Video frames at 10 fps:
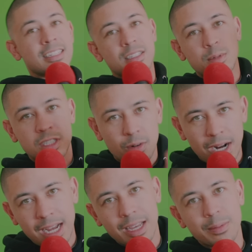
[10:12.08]
And
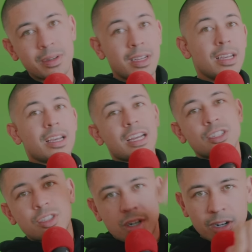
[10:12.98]
subscribe.
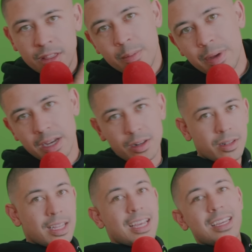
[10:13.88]
And turn on the
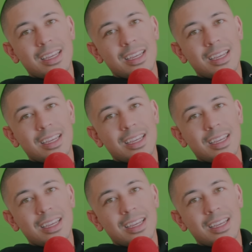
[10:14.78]
bell.